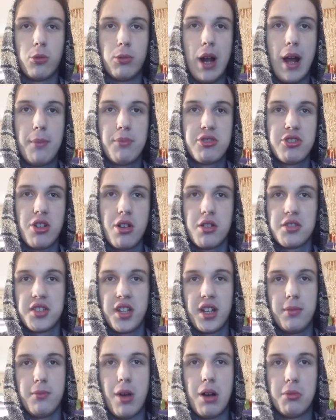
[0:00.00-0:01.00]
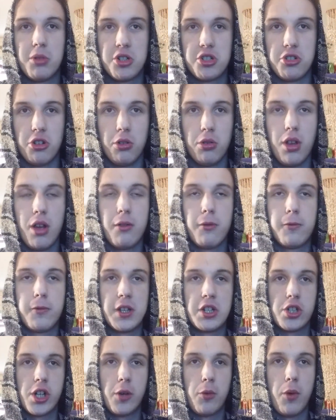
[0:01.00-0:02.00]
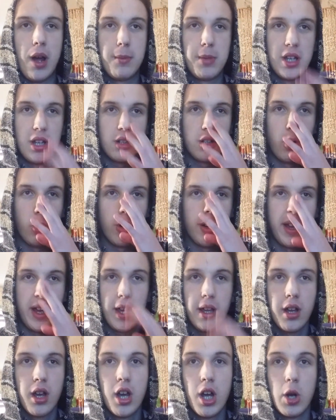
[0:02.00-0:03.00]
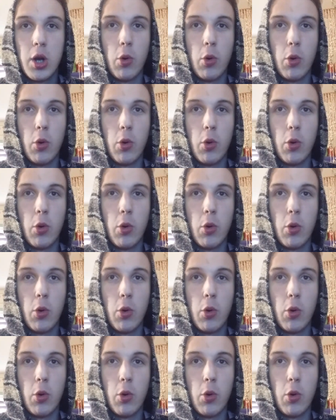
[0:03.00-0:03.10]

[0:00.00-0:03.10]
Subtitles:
rap songs like Mama Show Love featuring YBN Cordae,